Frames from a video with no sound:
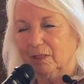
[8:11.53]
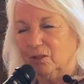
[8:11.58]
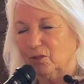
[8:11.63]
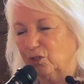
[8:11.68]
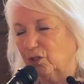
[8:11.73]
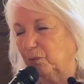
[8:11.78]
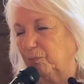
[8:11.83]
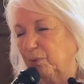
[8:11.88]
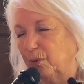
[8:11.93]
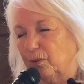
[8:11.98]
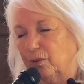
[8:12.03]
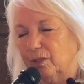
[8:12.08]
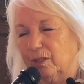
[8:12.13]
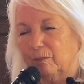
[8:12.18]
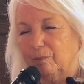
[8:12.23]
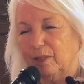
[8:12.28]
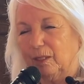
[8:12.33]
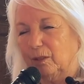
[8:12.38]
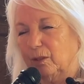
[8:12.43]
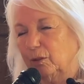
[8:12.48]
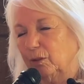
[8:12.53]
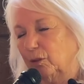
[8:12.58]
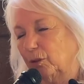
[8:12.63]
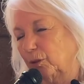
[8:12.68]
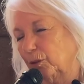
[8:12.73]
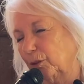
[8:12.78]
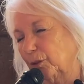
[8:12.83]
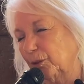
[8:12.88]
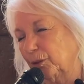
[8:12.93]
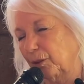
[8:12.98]
supported by the
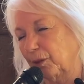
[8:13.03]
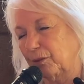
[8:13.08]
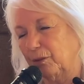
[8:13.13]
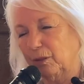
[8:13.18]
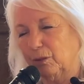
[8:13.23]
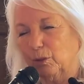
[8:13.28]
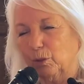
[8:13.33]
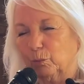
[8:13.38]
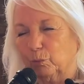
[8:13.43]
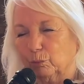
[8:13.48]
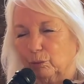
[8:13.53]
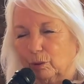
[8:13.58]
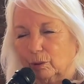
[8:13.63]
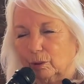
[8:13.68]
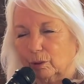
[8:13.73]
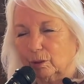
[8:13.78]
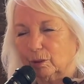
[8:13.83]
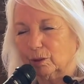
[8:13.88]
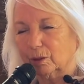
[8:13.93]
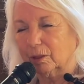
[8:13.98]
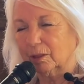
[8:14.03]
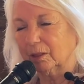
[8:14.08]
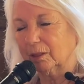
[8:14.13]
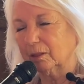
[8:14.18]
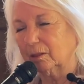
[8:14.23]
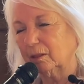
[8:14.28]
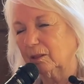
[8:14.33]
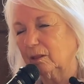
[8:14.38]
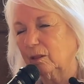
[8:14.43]
earth and the world,